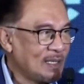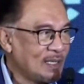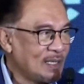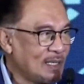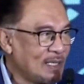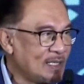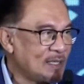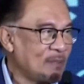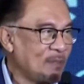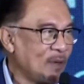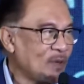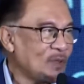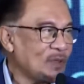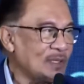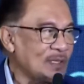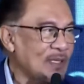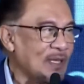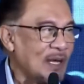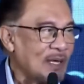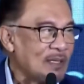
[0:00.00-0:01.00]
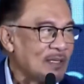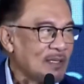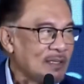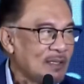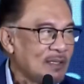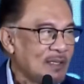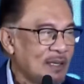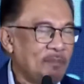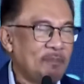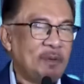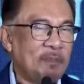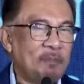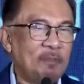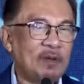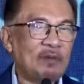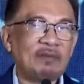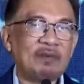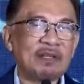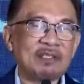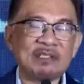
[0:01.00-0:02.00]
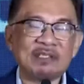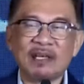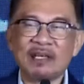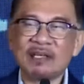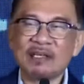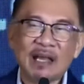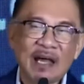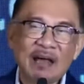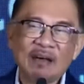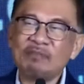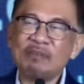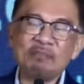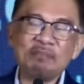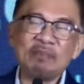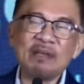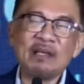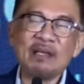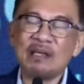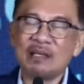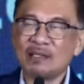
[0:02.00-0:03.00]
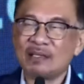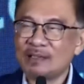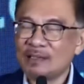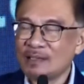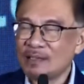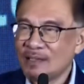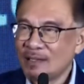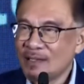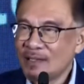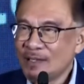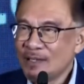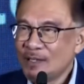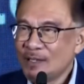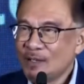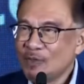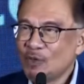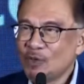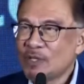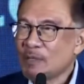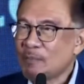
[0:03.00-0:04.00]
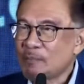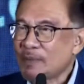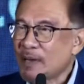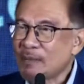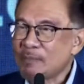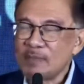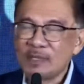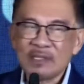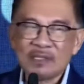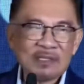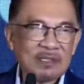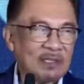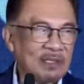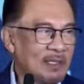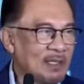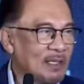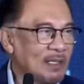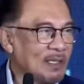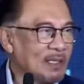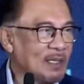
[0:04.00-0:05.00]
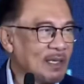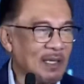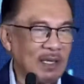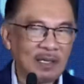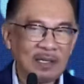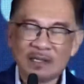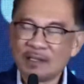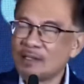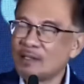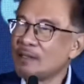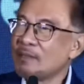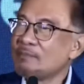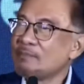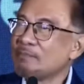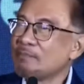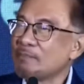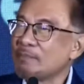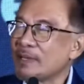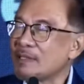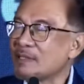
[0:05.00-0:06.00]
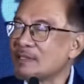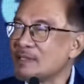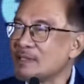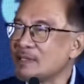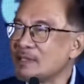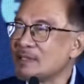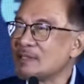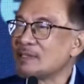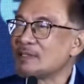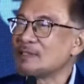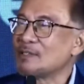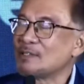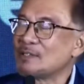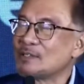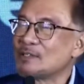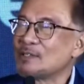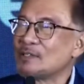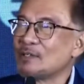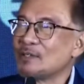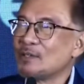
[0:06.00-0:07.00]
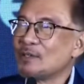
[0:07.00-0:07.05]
it's about the people of ASEAN, the 500 million, not the Prime Minister, the presidents.